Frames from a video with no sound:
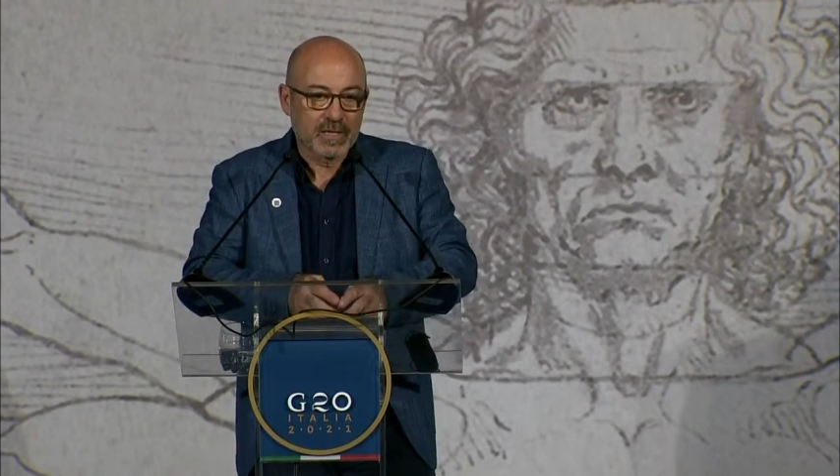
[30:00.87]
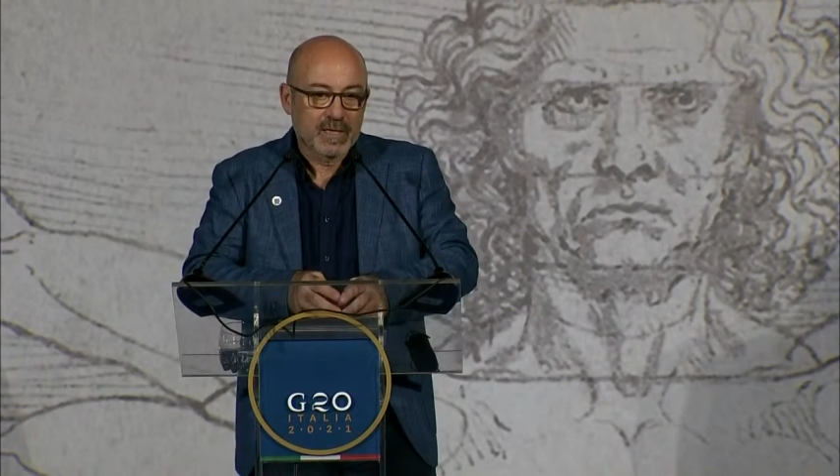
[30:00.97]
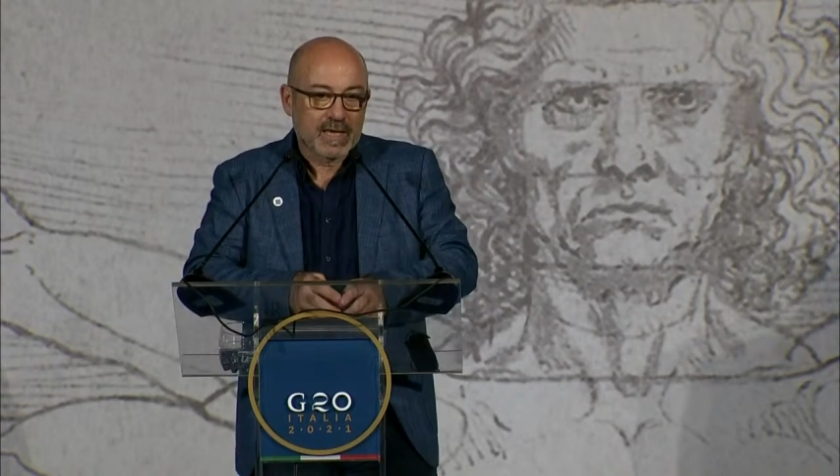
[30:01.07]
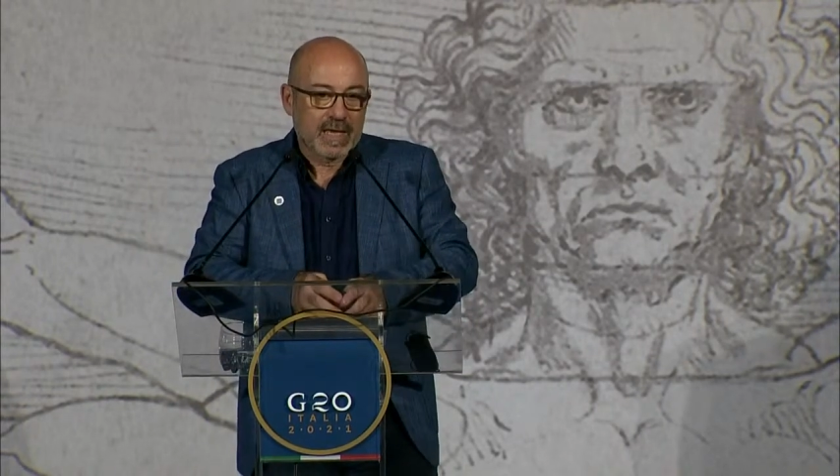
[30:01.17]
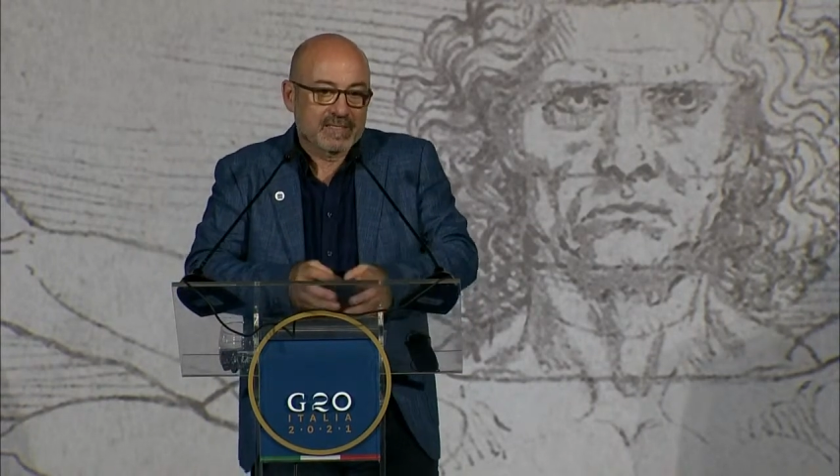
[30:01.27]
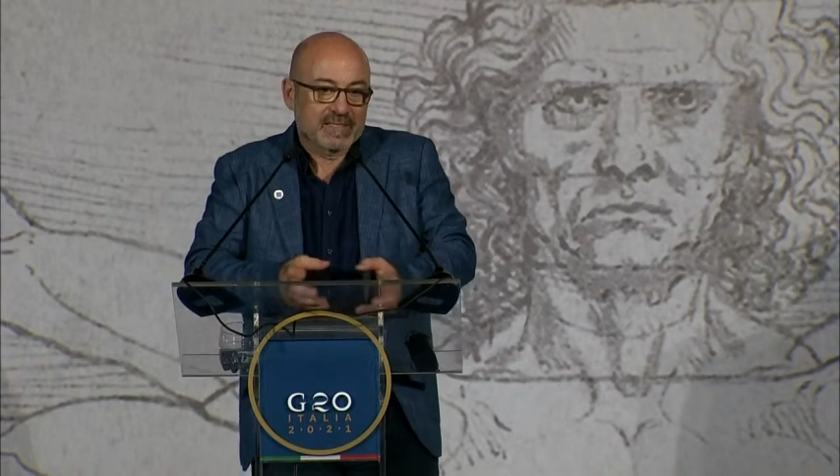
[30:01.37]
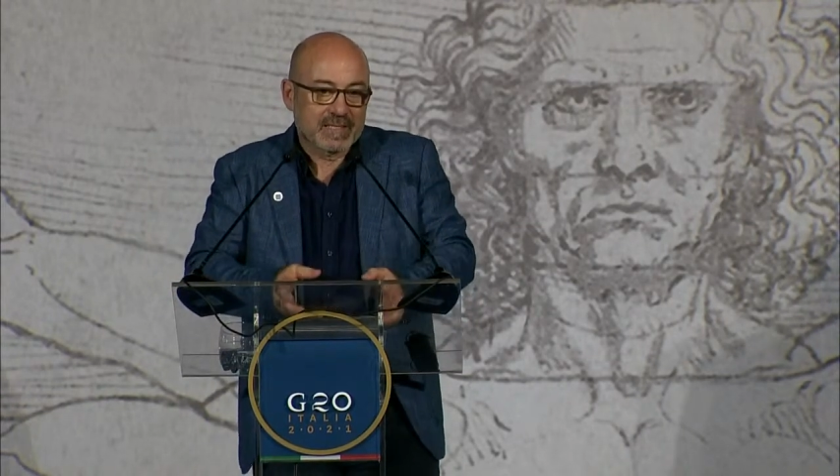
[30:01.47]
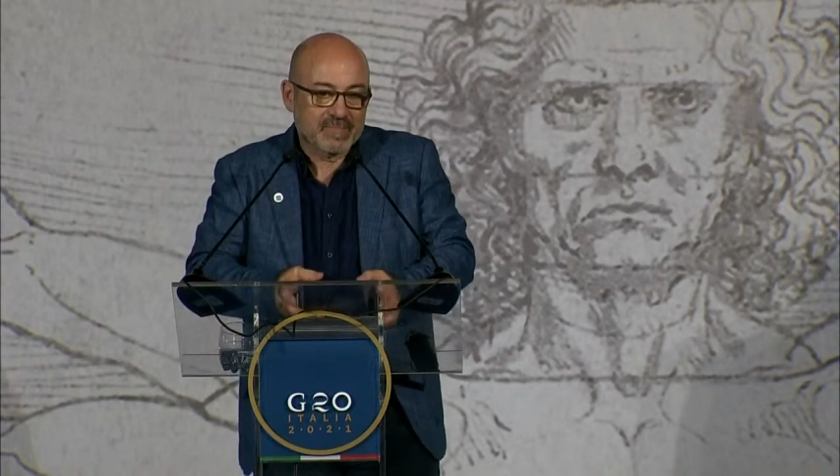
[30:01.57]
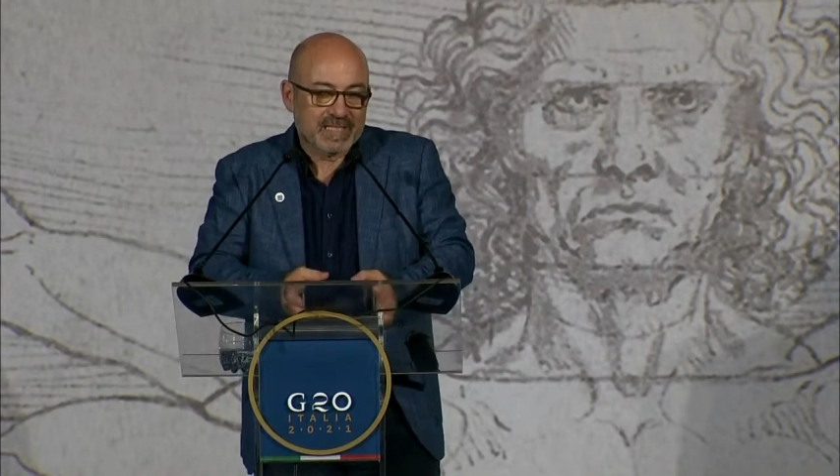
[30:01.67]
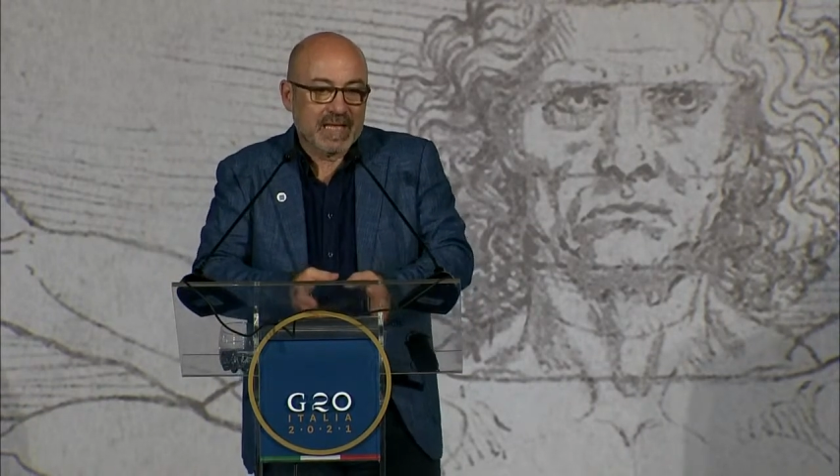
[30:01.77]
but we have to
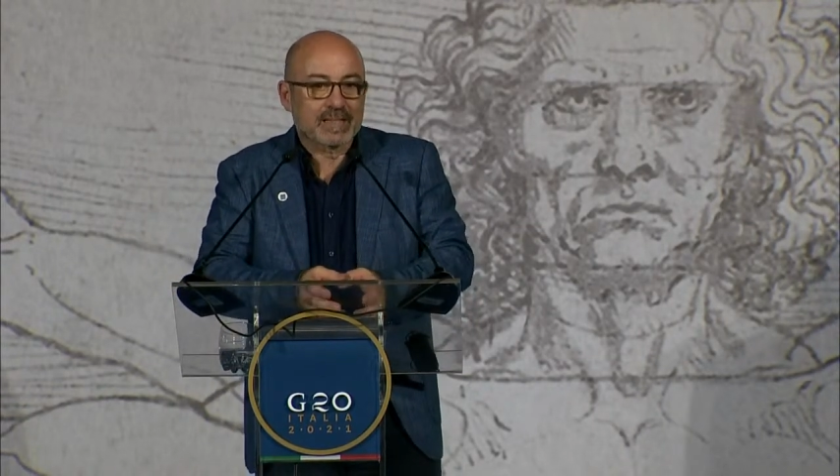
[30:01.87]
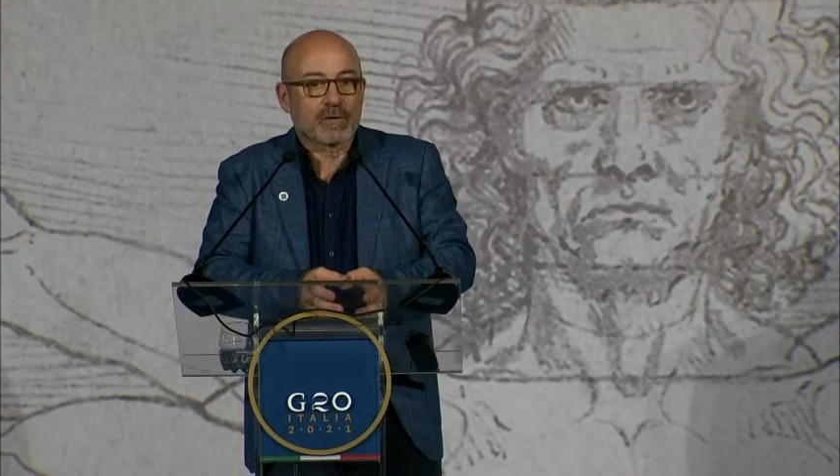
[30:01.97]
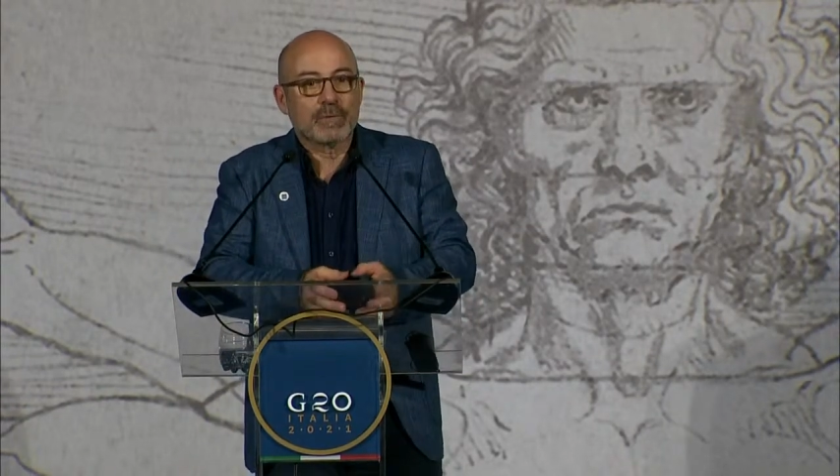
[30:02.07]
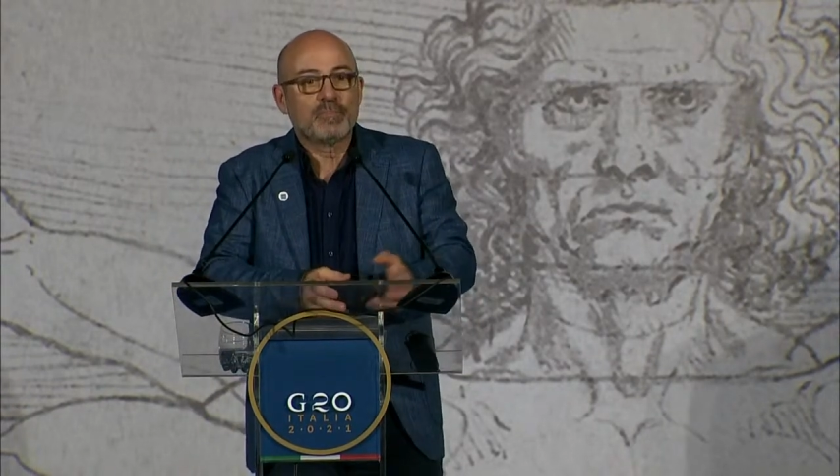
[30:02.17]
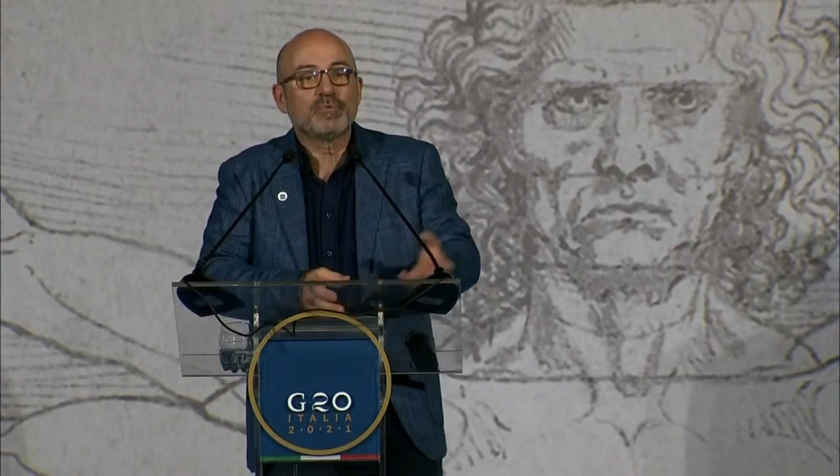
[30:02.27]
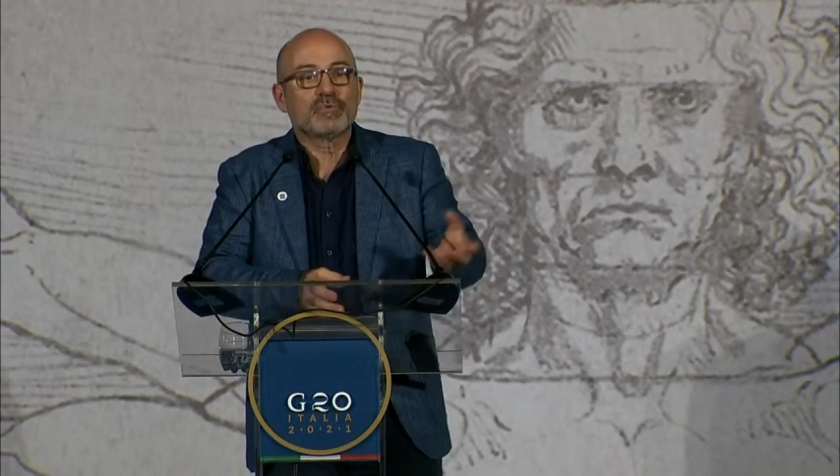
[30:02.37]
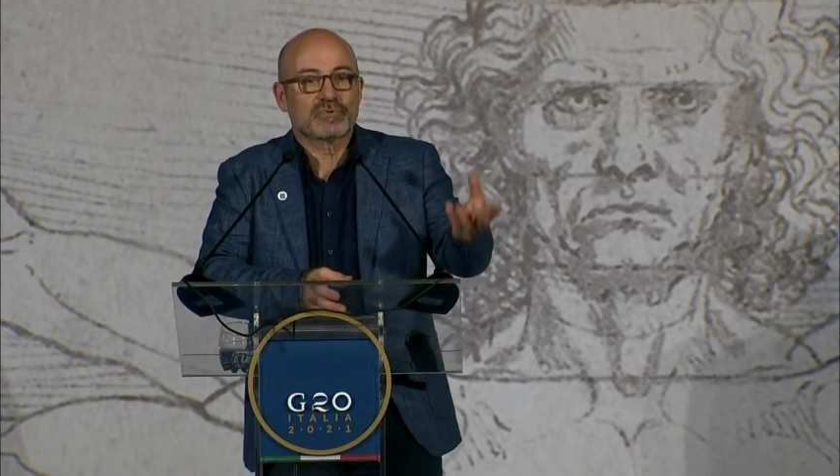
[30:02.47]
do it jointly,